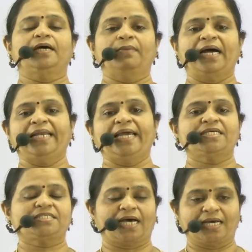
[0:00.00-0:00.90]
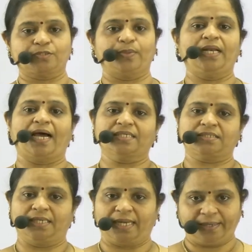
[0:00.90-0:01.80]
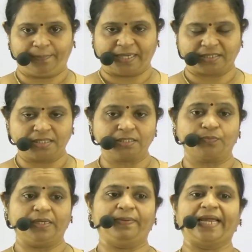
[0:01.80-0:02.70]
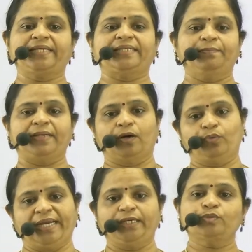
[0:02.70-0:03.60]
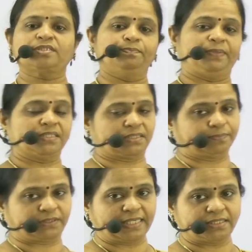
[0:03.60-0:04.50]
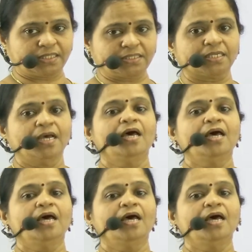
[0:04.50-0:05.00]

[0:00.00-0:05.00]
amylase as well as the lipases will break them down into simpler substances,